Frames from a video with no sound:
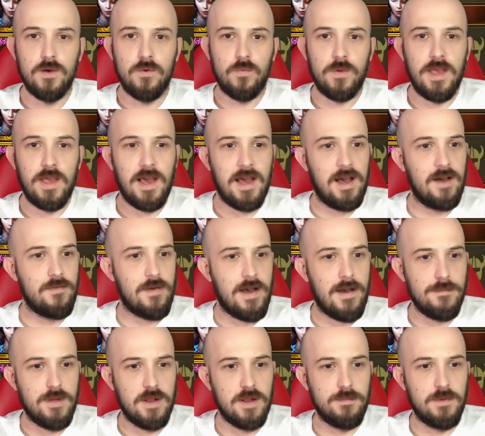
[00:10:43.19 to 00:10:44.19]
We have our
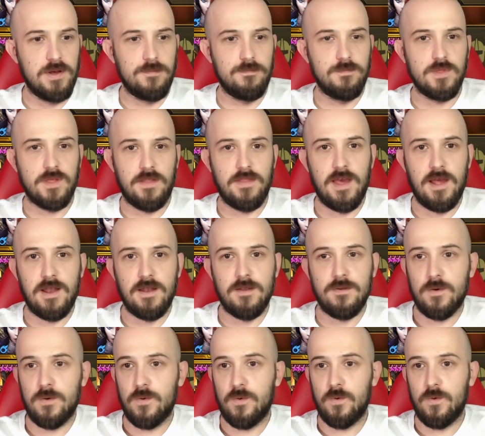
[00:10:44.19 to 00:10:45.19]
minimums, and then
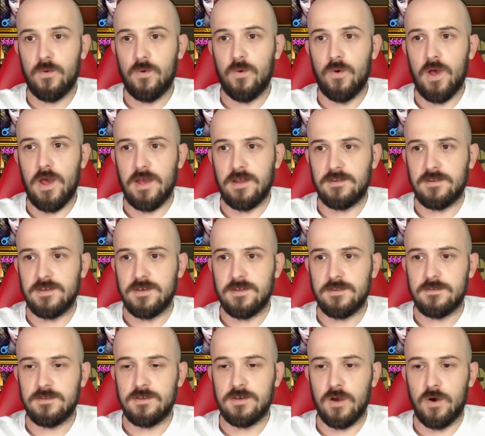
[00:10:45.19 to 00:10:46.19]
it
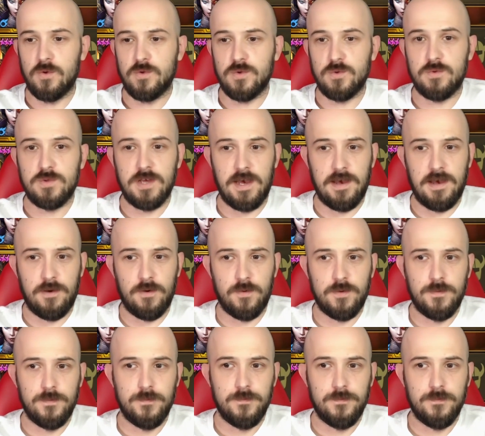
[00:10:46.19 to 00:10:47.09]
is go to town